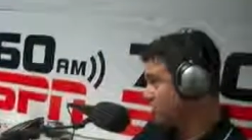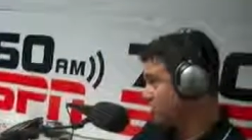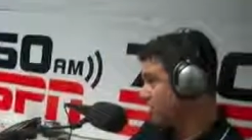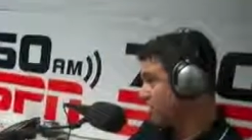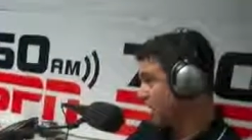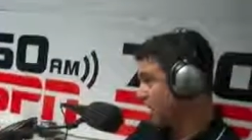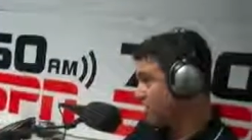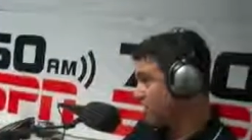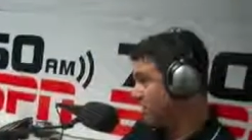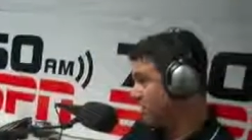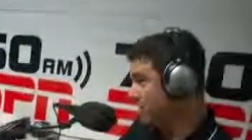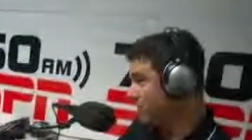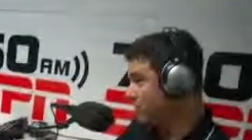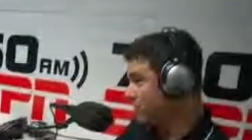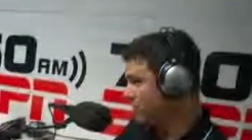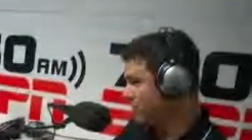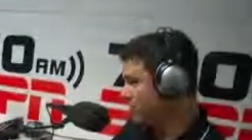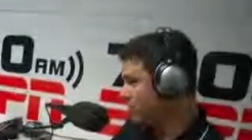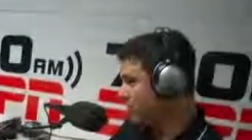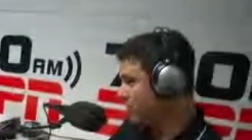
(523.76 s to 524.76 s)
They're showing how many
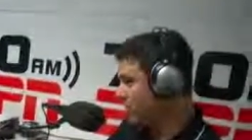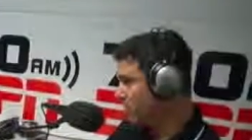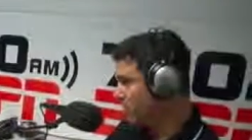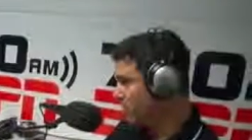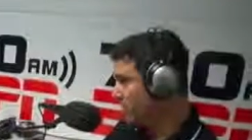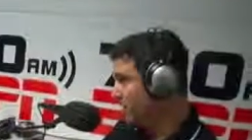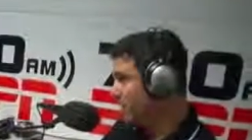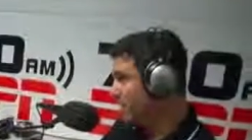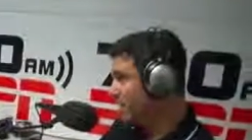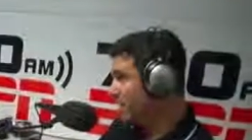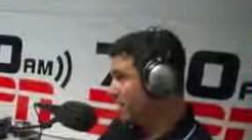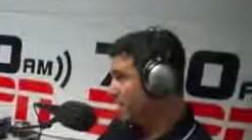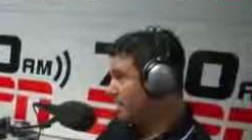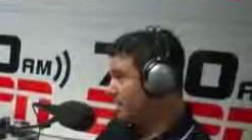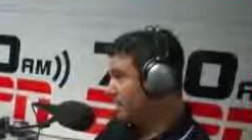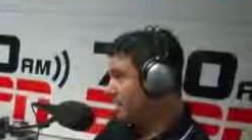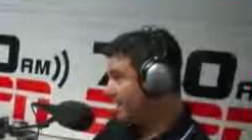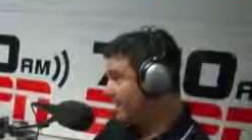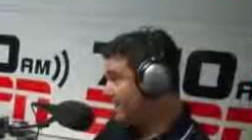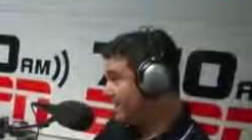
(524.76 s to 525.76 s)
pitches they're throwing.
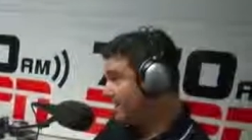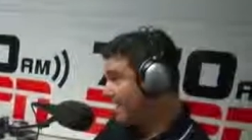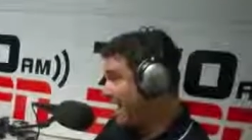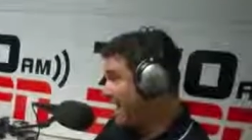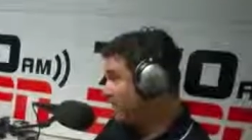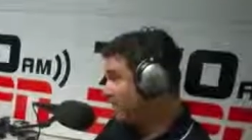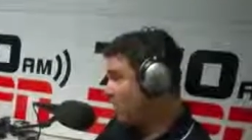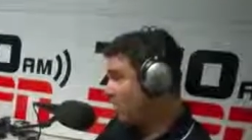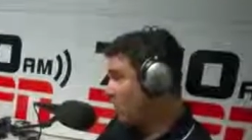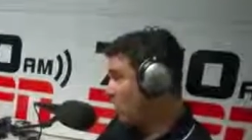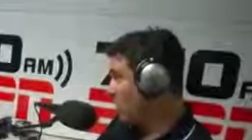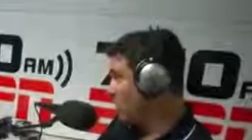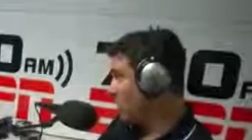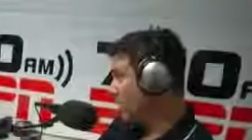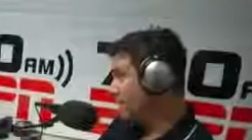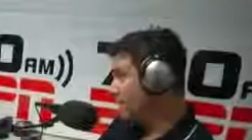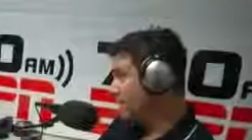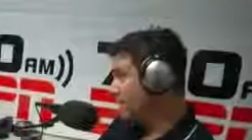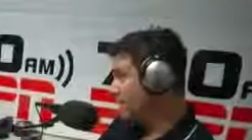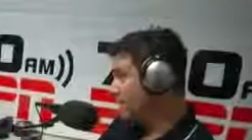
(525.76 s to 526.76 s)
They didn't count the
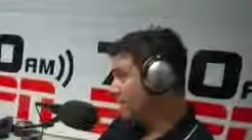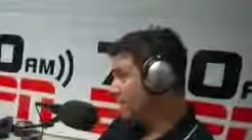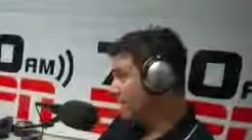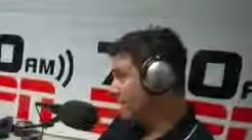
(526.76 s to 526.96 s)
warm-ups.